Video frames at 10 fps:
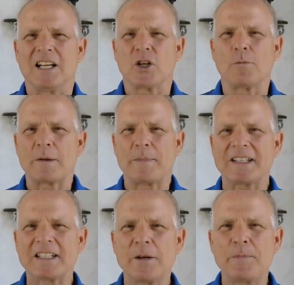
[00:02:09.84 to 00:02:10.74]
So my
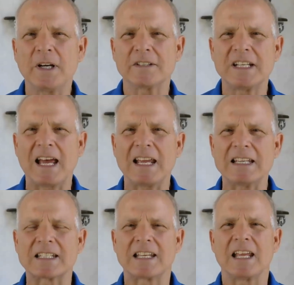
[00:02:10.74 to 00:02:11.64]
best tip here today
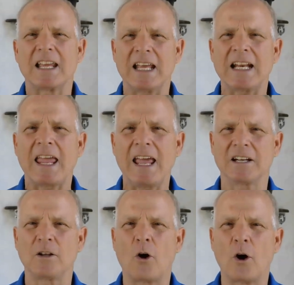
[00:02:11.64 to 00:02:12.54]
is get a
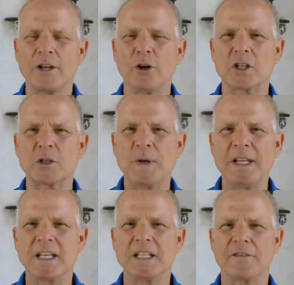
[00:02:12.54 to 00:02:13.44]
handle on your
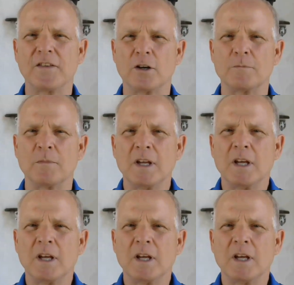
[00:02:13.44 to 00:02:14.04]
expenses if you're in